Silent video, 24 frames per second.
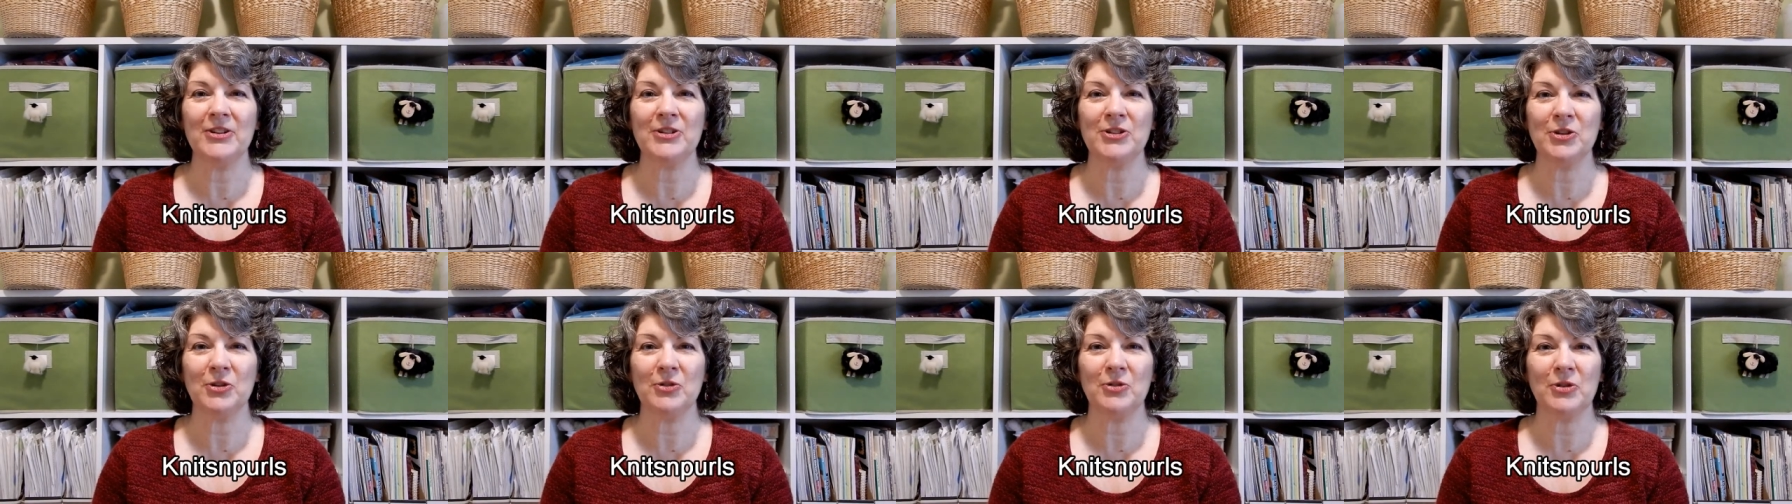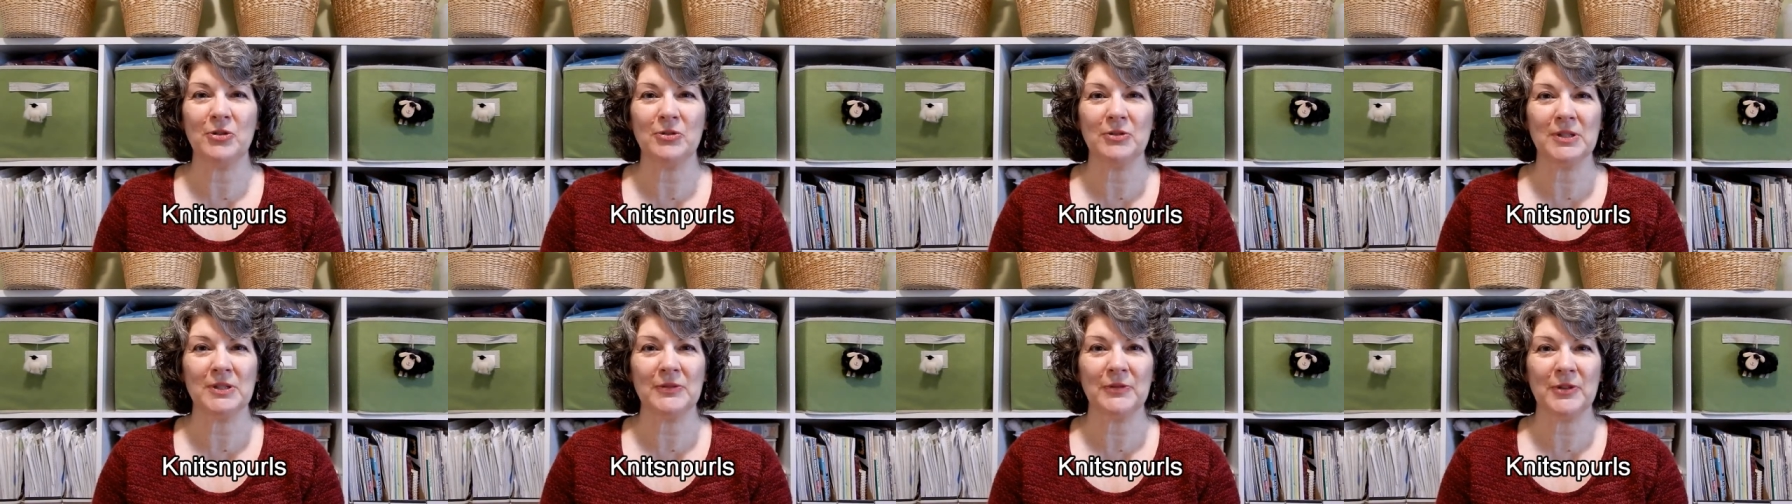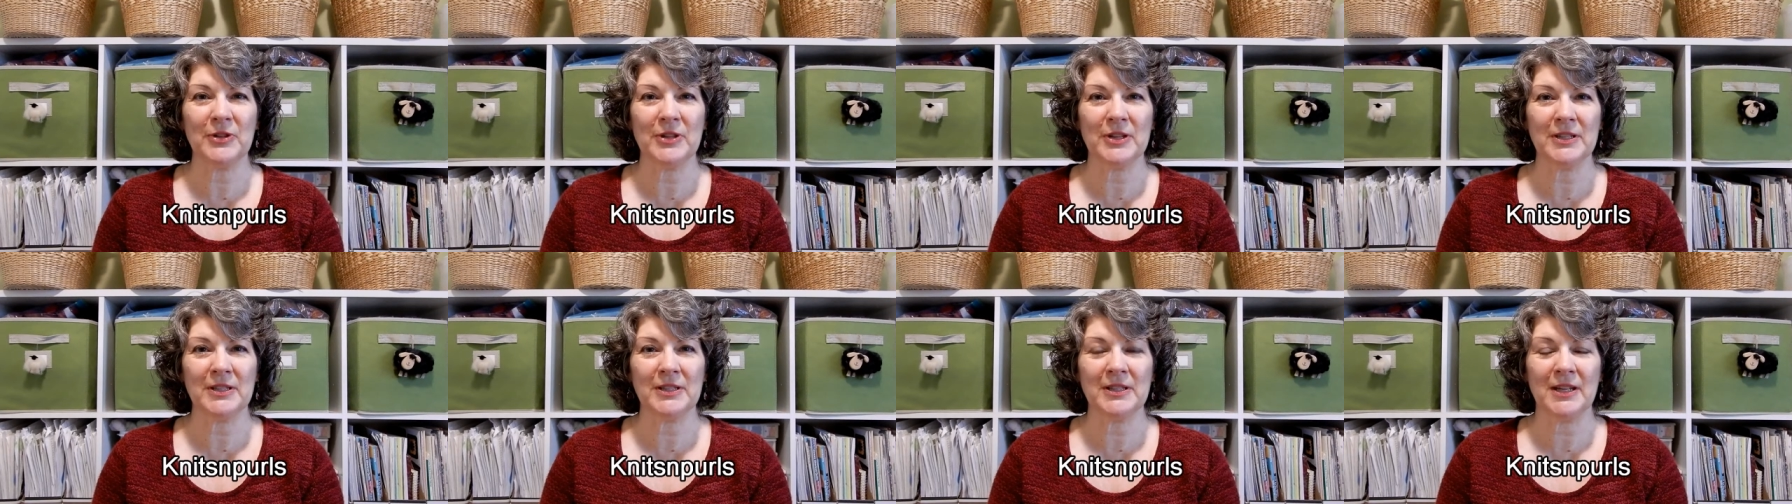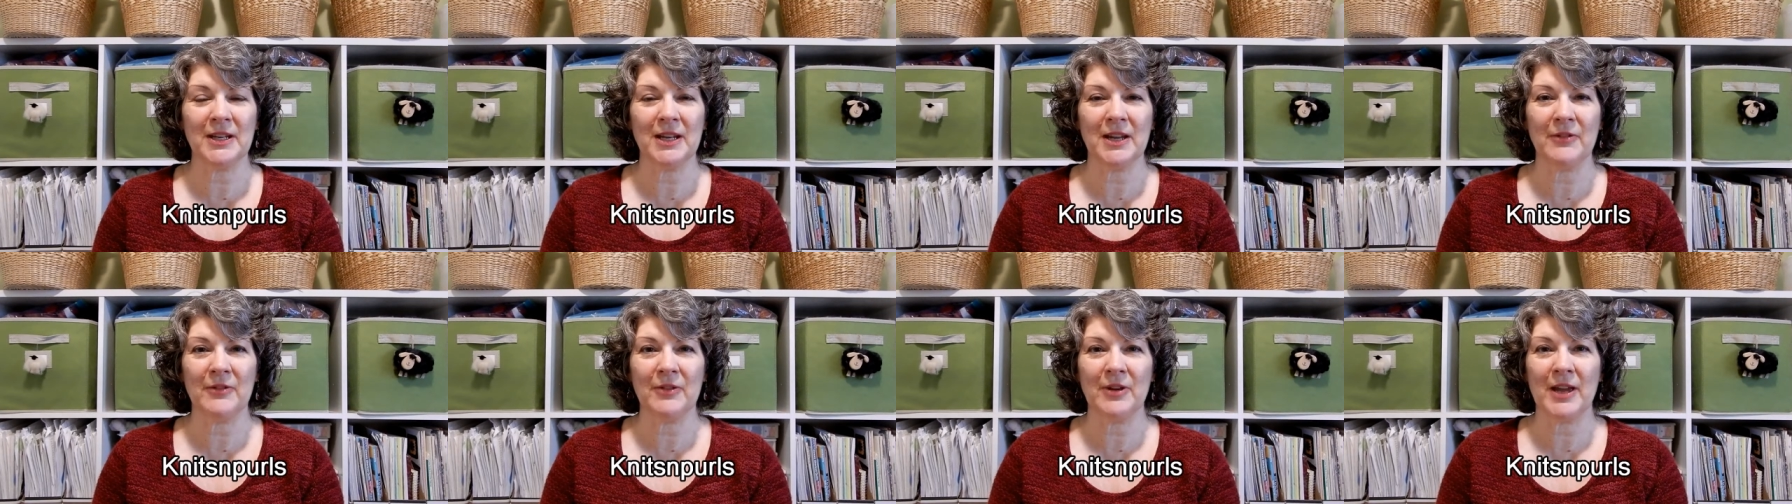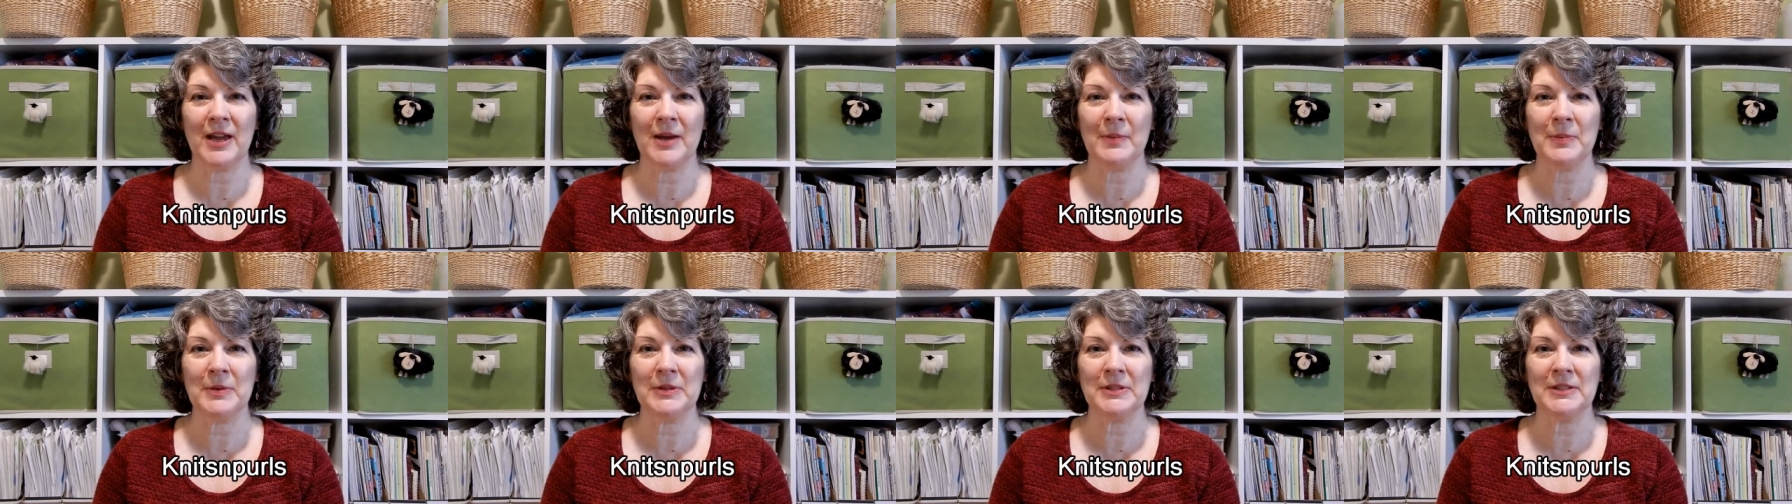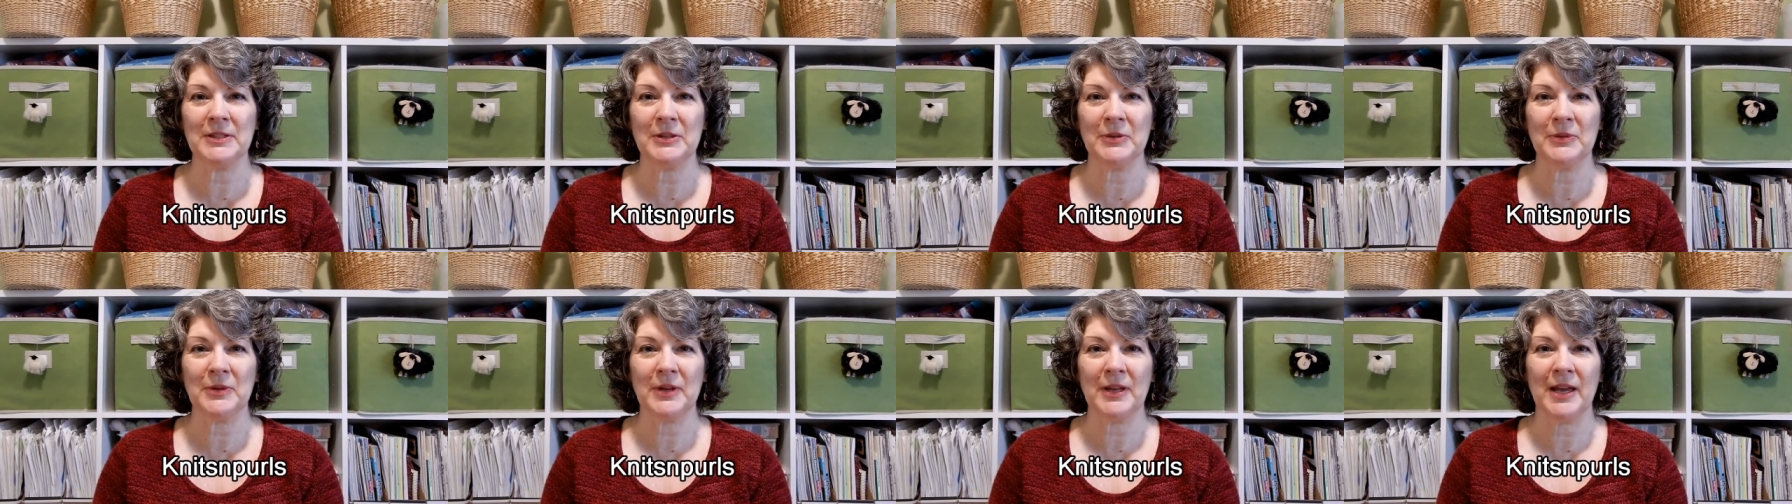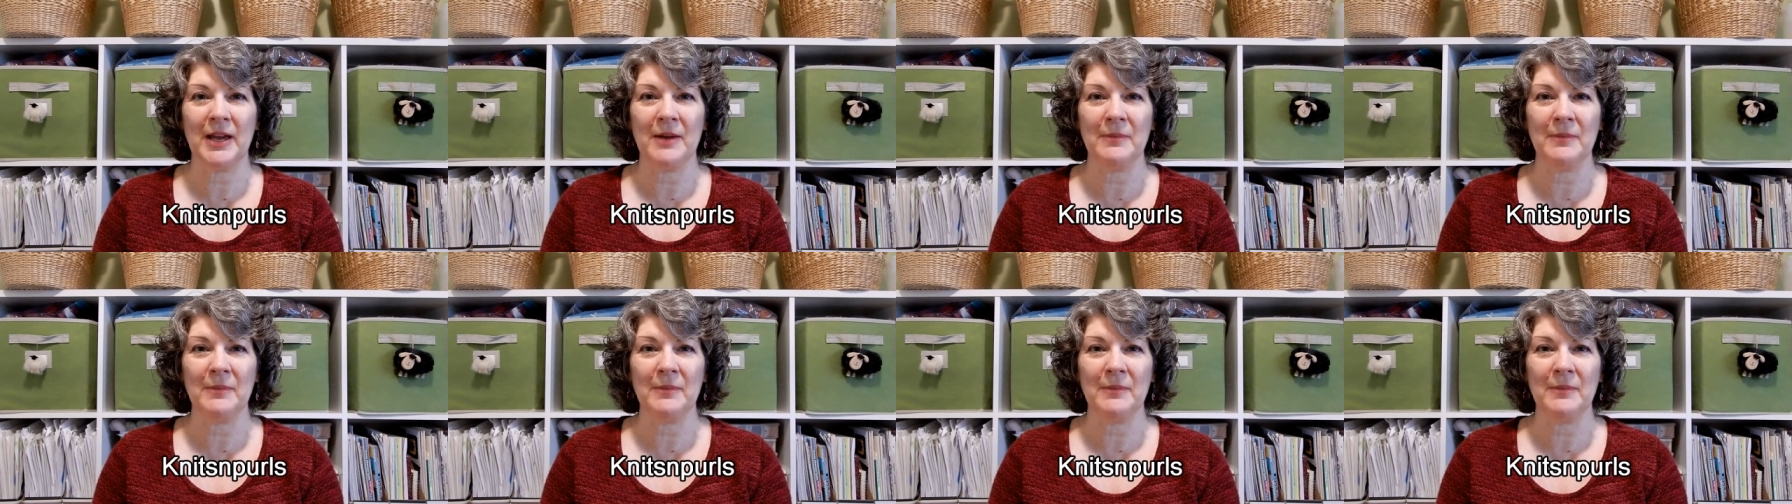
The show notes for this and every episode